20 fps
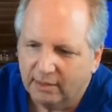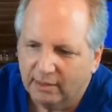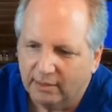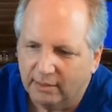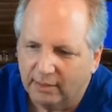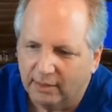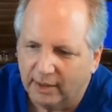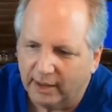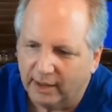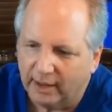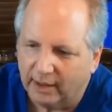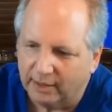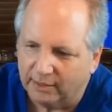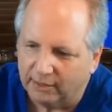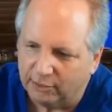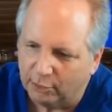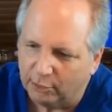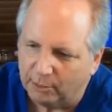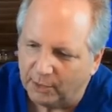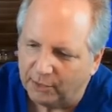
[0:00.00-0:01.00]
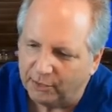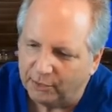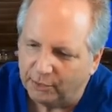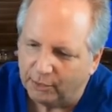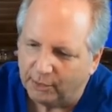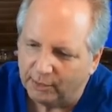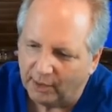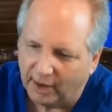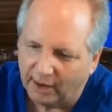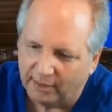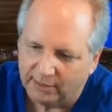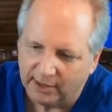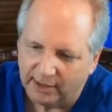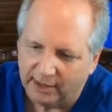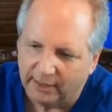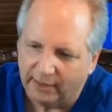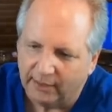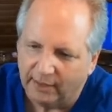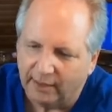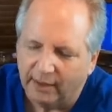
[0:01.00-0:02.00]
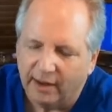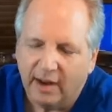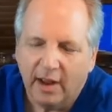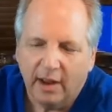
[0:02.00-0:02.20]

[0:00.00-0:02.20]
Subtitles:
Well, I got a Zoomer 2 arrival into there.